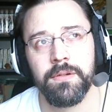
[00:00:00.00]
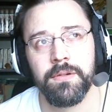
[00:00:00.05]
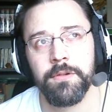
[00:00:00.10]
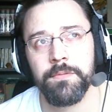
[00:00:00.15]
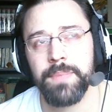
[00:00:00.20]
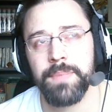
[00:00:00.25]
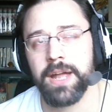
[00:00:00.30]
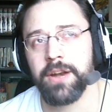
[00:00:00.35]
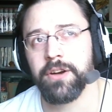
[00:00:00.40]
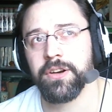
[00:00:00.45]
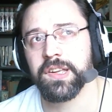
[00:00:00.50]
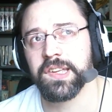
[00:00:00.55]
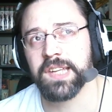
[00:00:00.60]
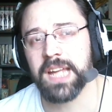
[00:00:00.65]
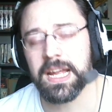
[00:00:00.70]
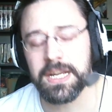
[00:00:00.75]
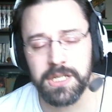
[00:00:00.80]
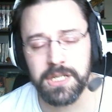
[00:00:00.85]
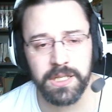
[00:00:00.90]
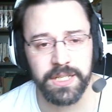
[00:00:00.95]
better
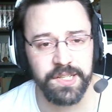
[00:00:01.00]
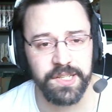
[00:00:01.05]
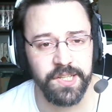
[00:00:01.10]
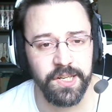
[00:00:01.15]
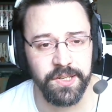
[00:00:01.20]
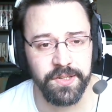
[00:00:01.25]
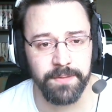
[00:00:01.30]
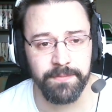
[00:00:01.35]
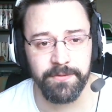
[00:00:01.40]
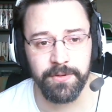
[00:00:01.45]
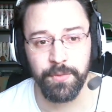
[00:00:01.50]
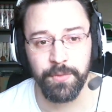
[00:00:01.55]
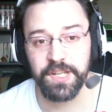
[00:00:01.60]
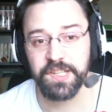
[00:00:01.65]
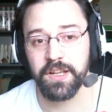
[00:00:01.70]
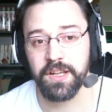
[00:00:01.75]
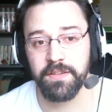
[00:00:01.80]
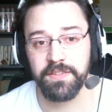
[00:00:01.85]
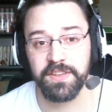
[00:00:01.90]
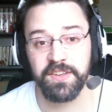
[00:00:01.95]
scheduling system for
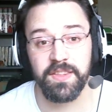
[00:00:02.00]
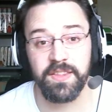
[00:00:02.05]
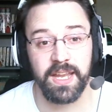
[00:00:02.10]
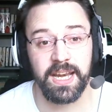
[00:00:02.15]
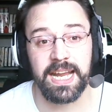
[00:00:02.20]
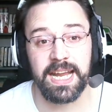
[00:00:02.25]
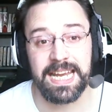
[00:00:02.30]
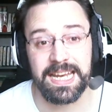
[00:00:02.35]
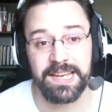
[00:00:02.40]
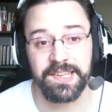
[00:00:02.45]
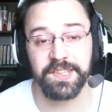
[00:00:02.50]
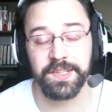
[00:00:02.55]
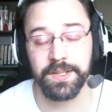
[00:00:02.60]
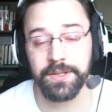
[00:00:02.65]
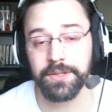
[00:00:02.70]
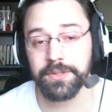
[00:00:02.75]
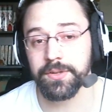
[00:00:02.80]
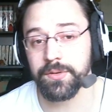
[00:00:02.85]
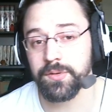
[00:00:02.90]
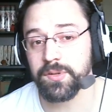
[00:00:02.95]
myself so that I can
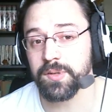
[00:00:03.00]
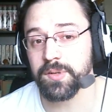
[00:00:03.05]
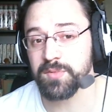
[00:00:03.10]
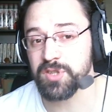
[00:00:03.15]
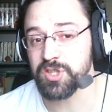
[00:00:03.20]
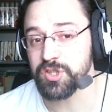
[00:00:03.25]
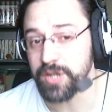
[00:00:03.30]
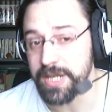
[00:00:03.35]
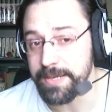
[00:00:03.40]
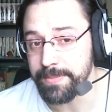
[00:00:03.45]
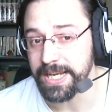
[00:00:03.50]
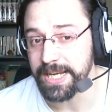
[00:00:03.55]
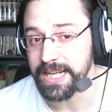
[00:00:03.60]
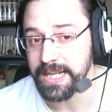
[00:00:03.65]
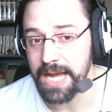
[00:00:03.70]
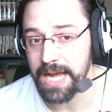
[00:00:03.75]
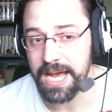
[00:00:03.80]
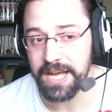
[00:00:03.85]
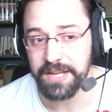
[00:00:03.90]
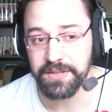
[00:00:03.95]
still do some
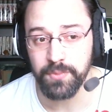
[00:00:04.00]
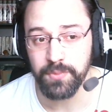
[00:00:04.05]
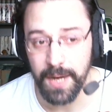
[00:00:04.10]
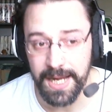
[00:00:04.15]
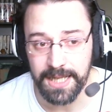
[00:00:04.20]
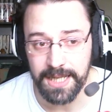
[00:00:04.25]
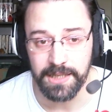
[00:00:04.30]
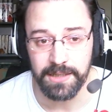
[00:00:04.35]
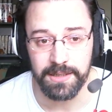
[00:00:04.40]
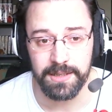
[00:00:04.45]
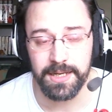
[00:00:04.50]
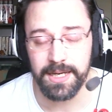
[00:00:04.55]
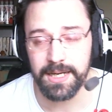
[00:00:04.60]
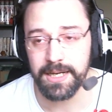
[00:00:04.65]
streaming as well.